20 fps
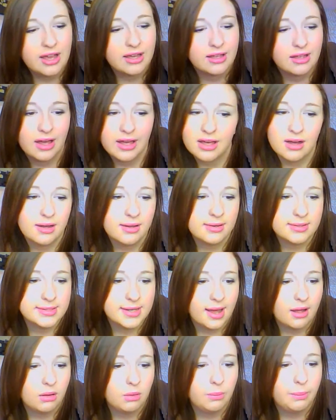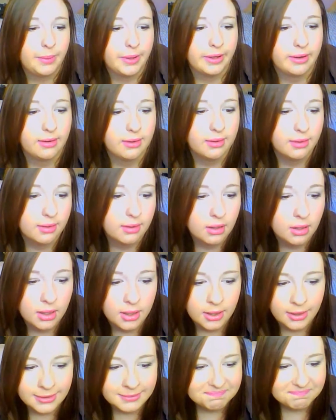I can't tell, but
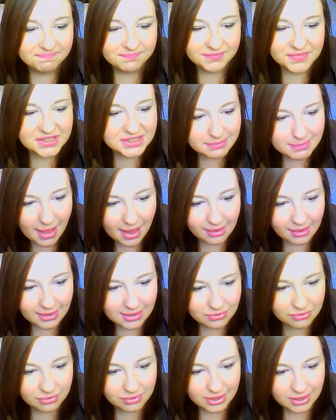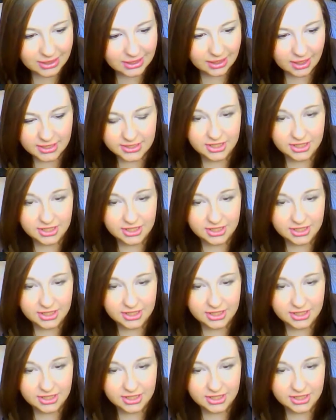the smell is really,